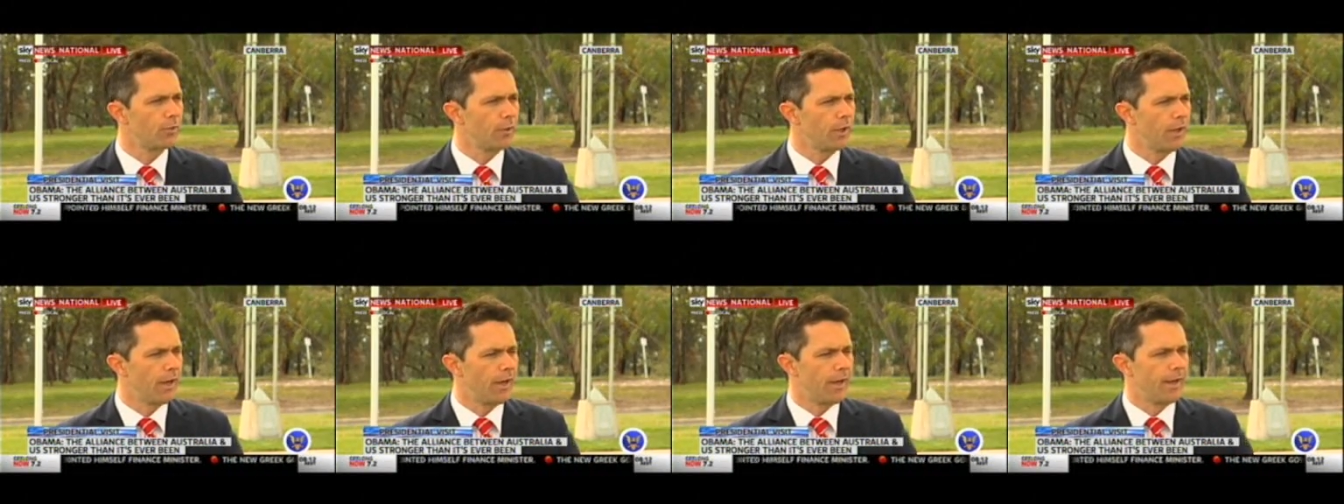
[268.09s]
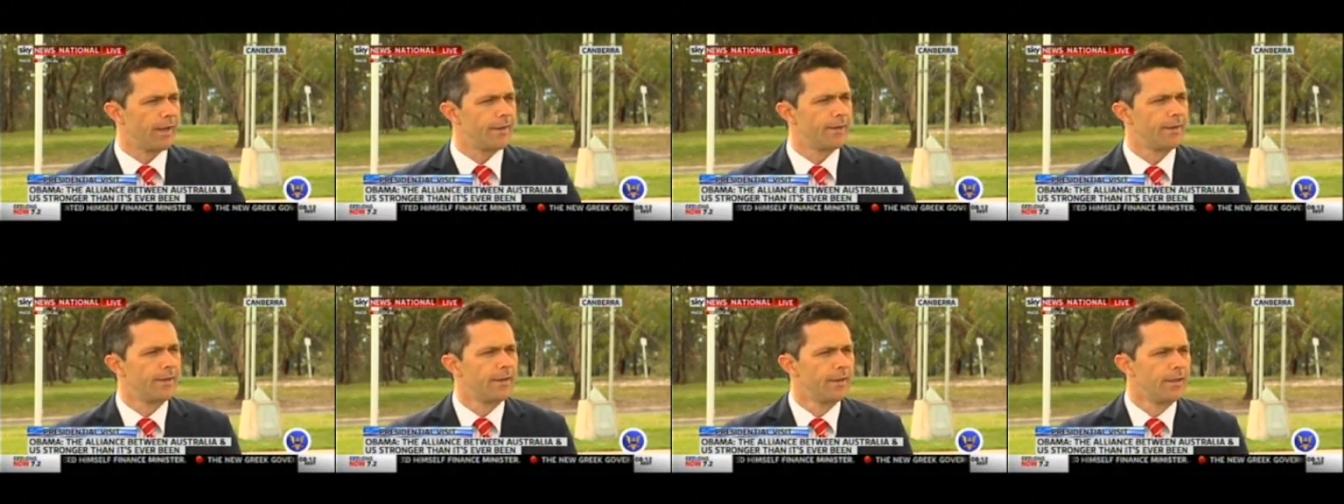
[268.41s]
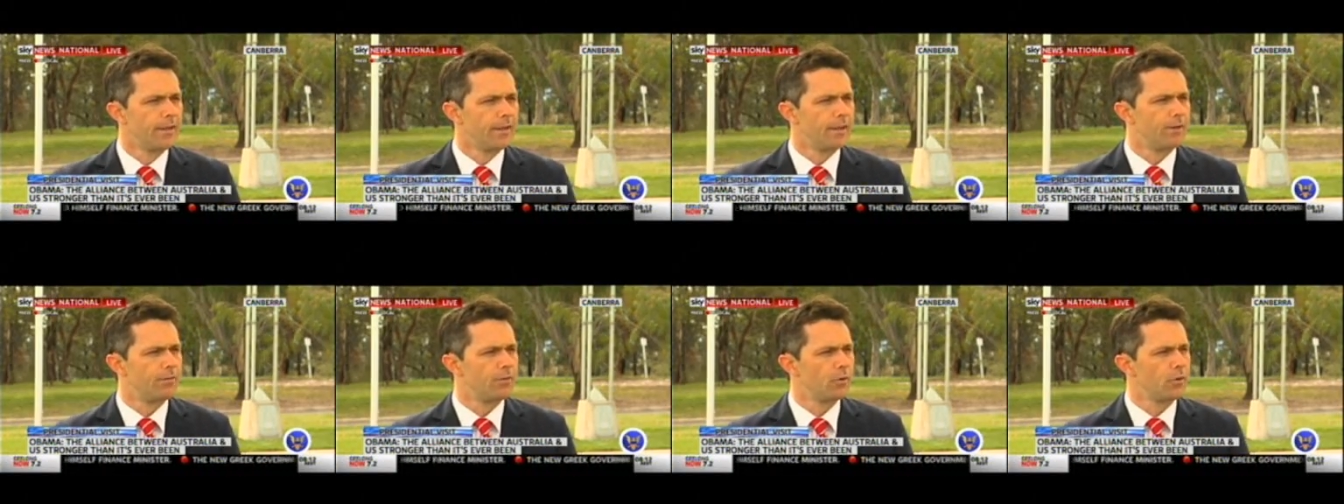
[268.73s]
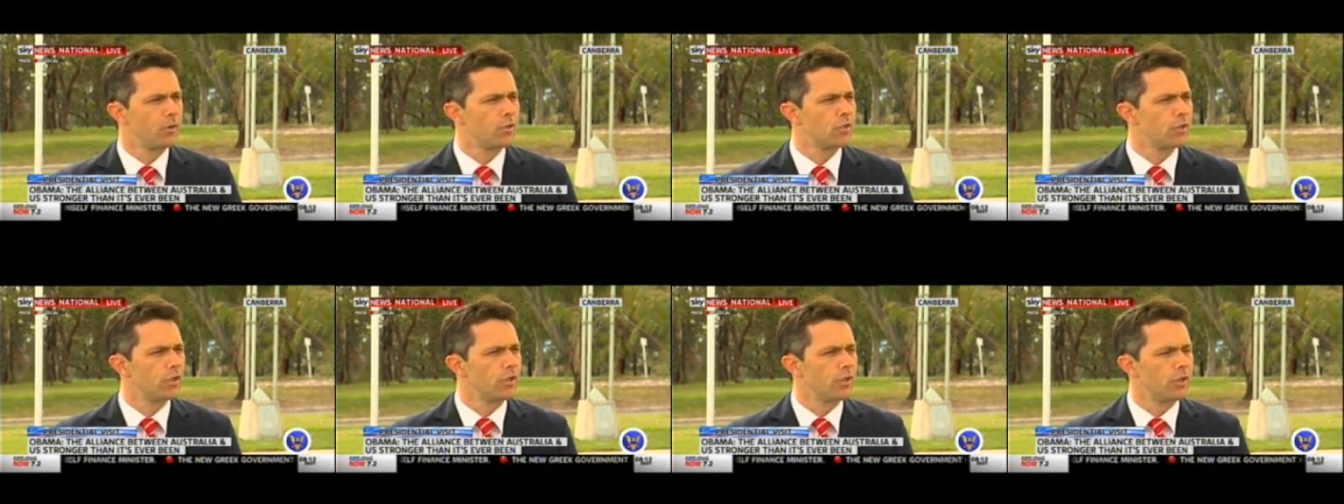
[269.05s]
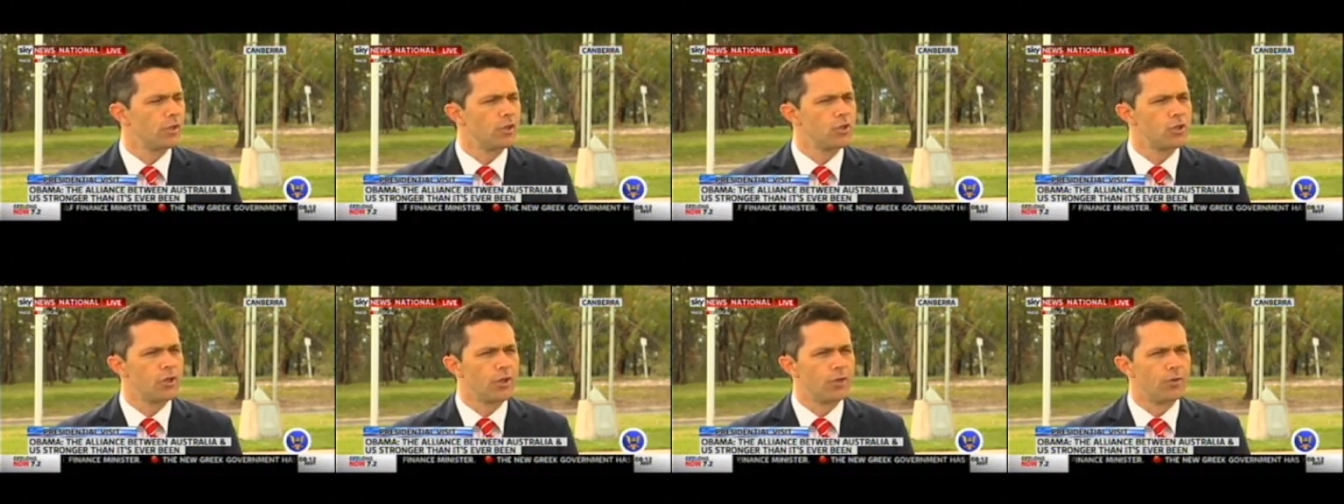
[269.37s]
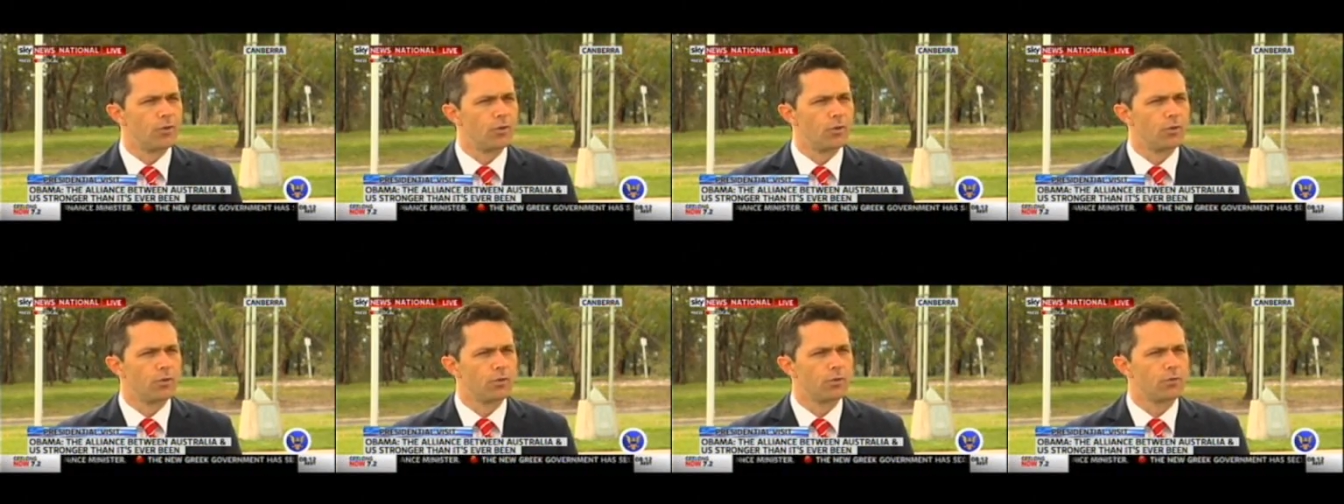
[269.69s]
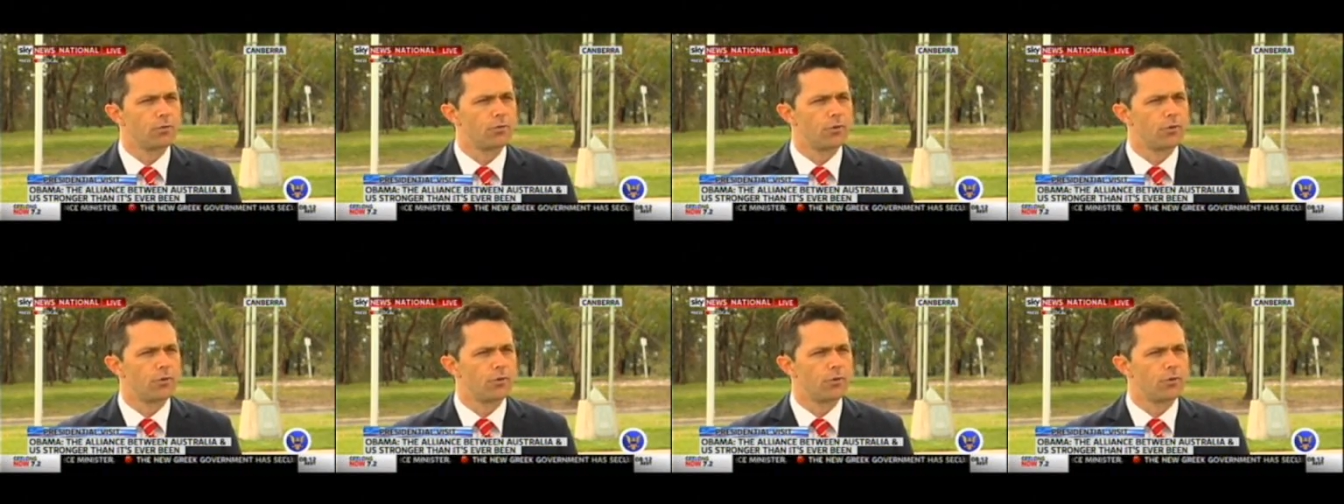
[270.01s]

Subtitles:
We had a very senior general